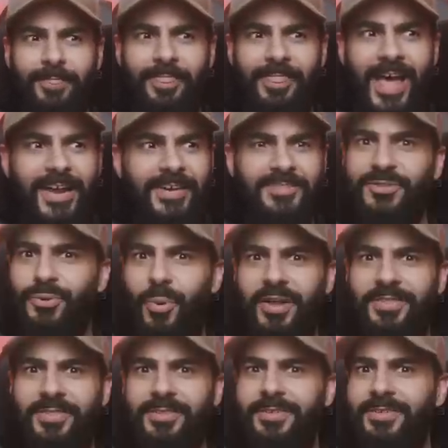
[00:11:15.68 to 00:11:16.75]
That is
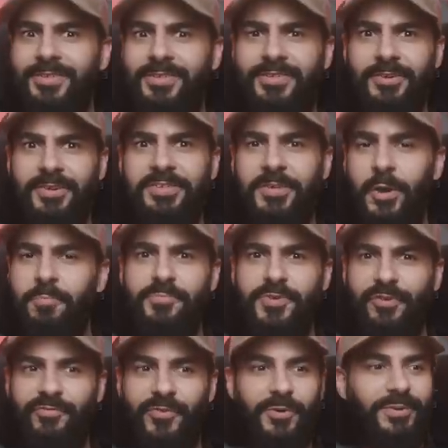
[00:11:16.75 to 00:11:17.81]
quite the series
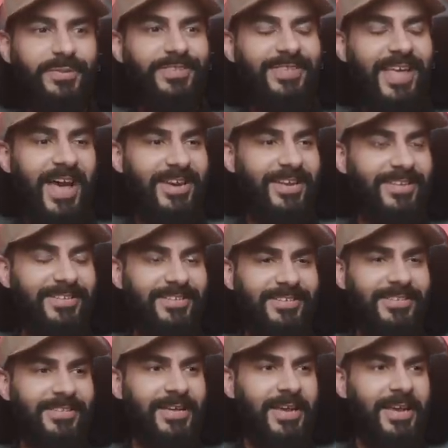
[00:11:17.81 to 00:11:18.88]
opener, folks. That
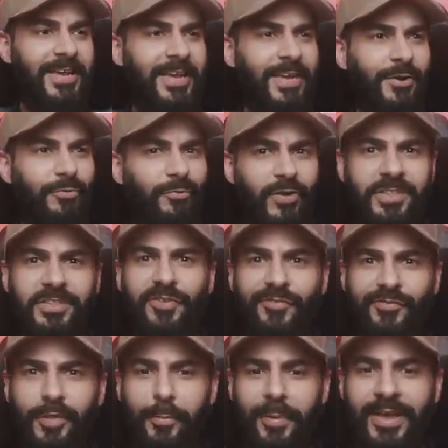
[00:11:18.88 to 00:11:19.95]
is really
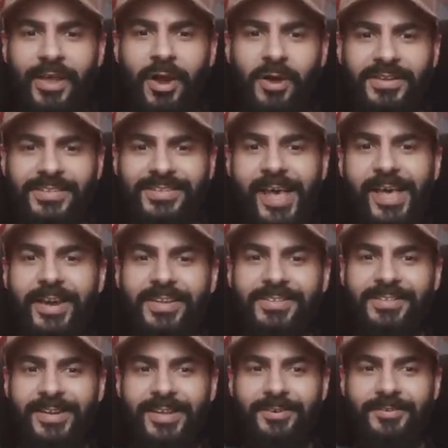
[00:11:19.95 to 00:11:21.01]
flipping it on its head,
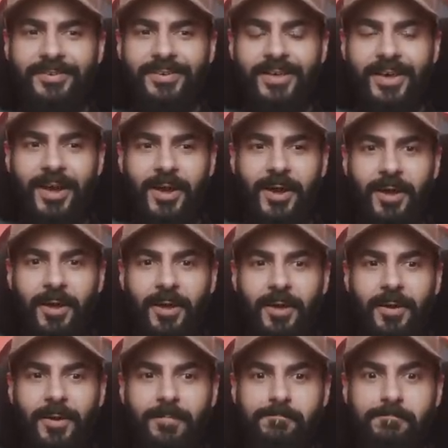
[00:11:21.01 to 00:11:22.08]
isn't it?
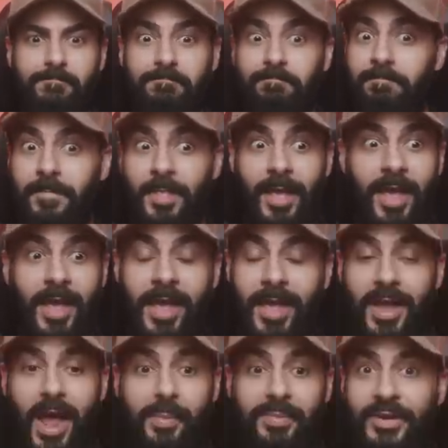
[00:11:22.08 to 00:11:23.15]
A
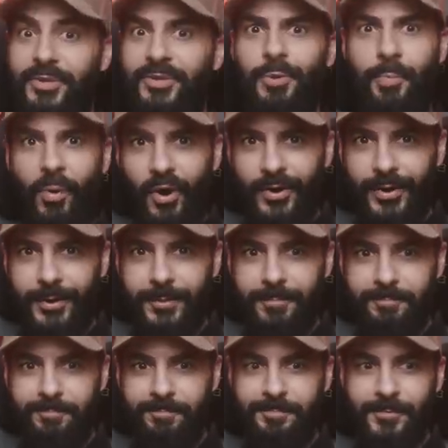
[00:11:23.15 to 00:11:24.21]
two-parter,
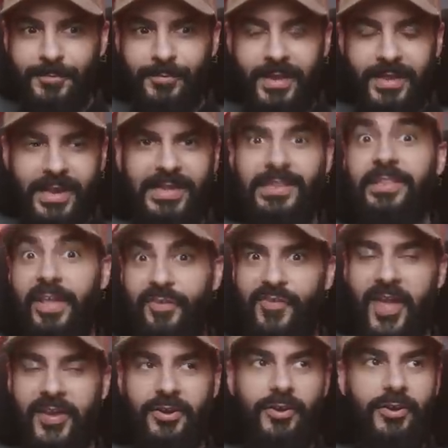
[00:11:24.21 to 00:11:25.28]
right? A
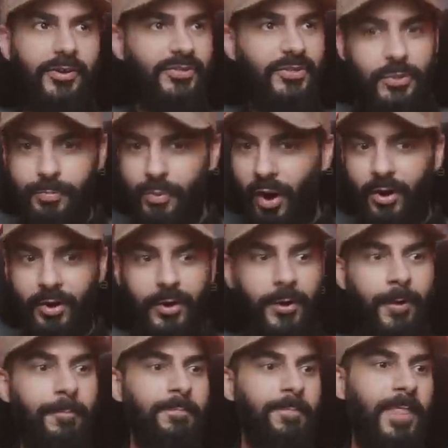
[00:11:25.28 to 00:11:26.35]
cliffhanger, a
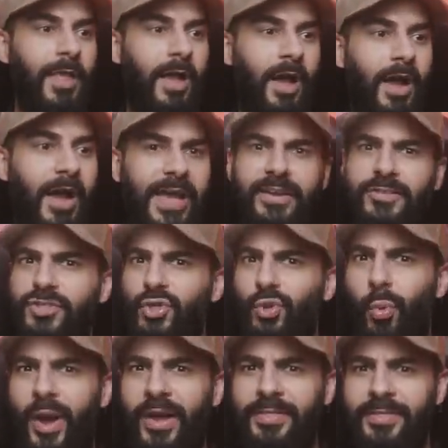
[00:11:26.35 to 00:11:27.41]
two-parter, and it's
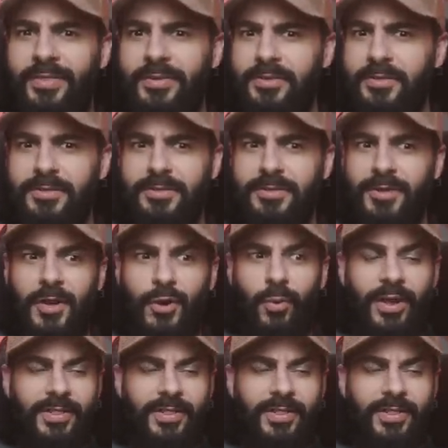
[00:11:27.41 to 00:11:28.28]
quite the